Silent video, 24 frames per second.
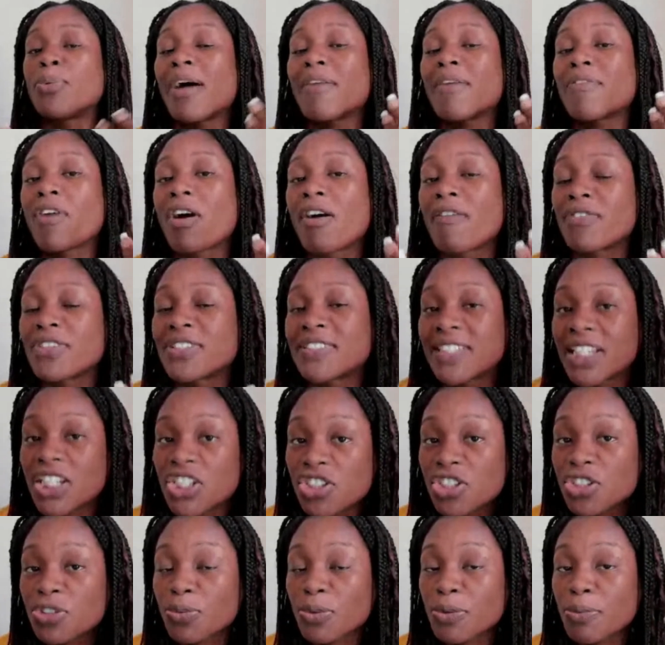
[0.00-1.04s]
you have
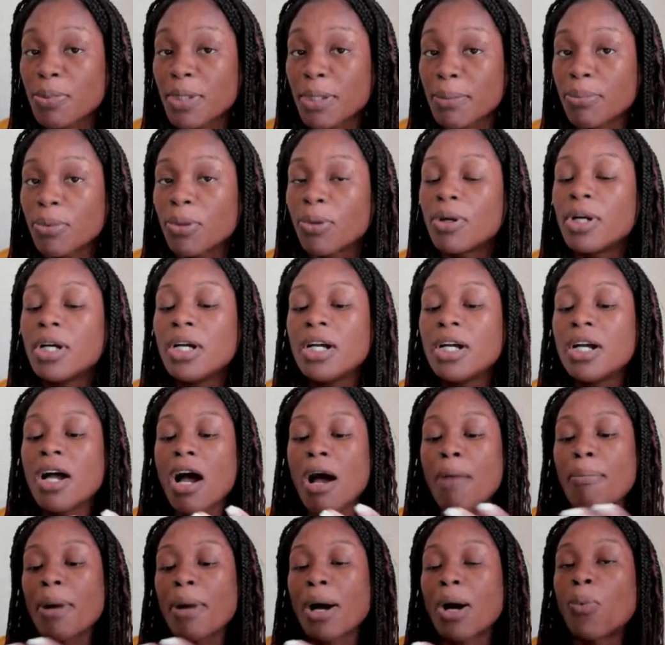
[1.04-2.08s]
conversations with people
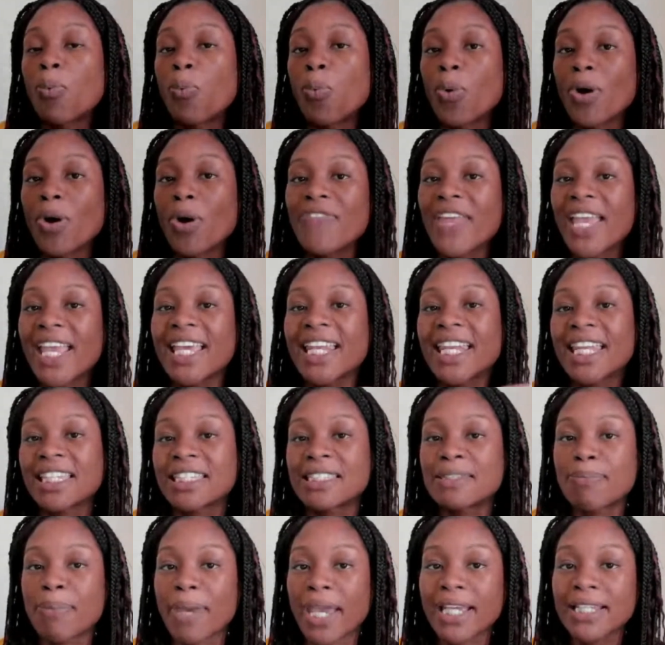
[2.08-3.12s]
about what they can
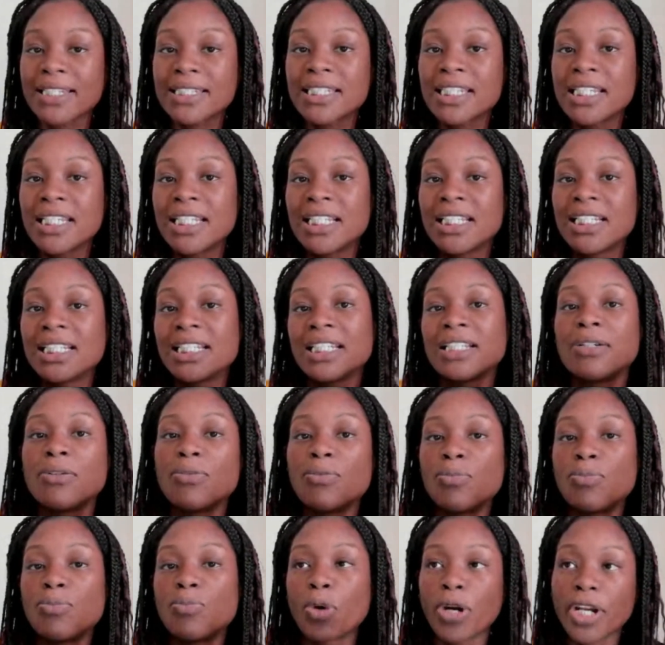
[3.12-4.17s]
expect
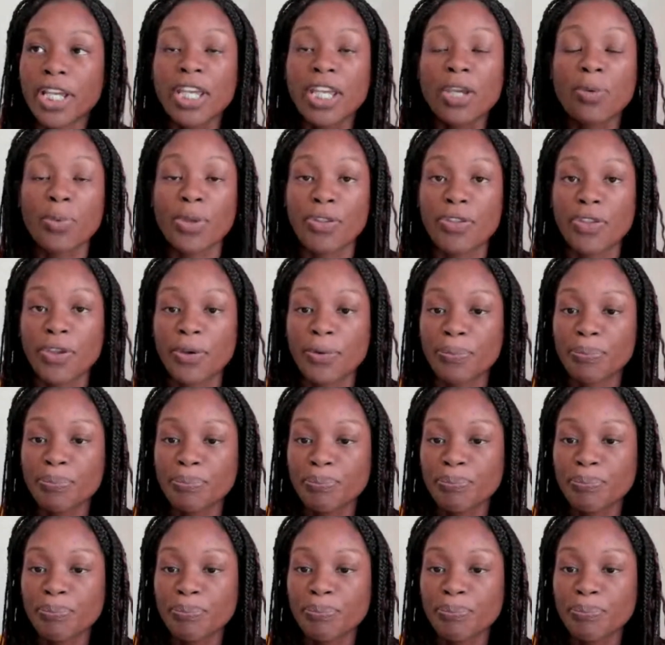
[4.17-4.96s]
working with you?